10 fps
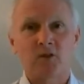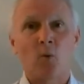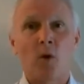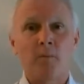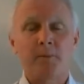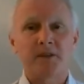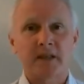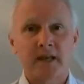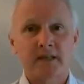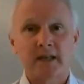as a
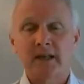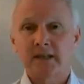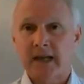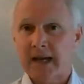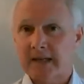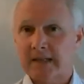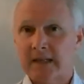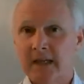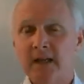1% tax,